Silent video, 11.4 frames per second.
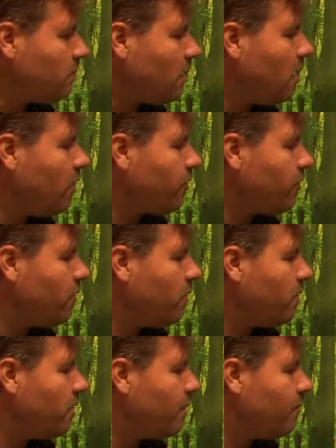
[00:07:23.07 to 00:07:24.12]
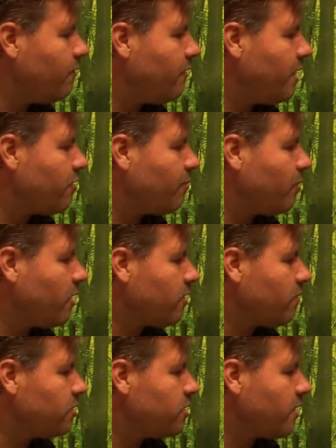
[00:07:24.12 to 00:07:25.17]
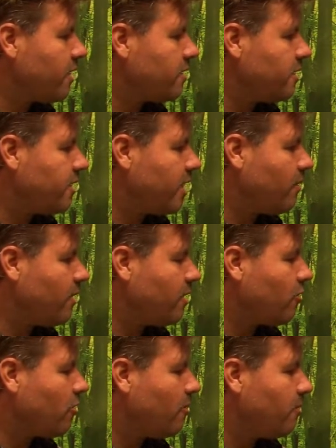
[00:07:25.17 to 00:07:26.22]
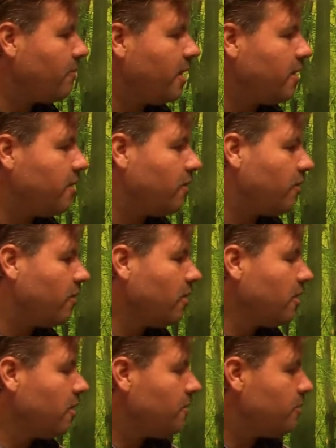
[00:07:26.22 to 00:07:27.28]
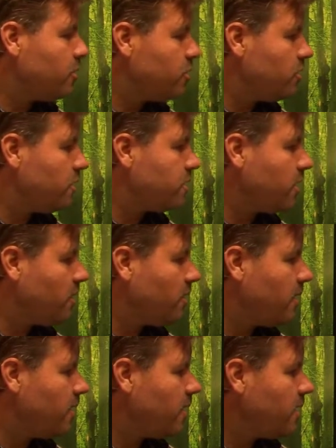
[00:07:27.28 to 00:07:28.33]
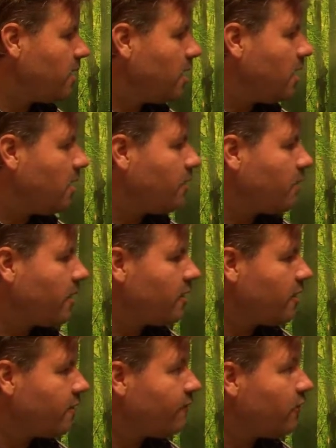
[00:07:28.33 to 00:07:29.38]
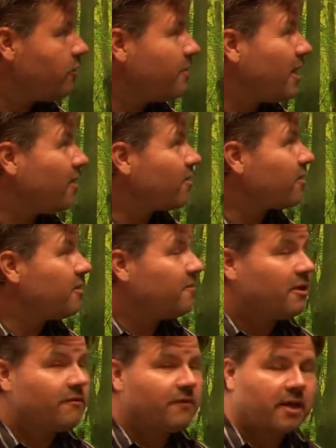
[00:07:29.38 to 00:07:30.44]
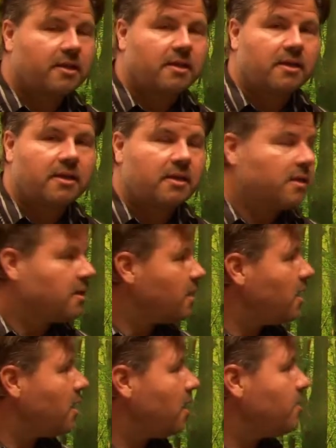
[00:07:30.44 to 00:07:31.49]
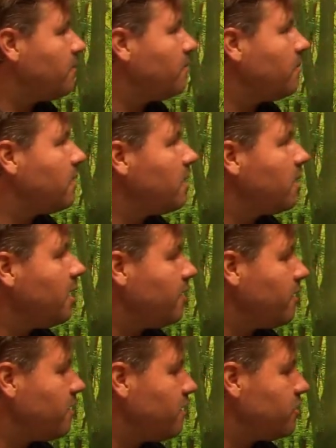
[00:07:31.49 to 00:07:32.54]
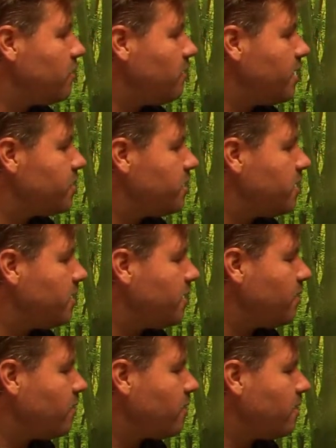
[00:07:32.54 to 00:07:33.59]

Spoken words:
Also, vasopressin, which is an antidiuretic hormone made in your pituitary that regulates fluid balance, can be affected in this situation. And then there's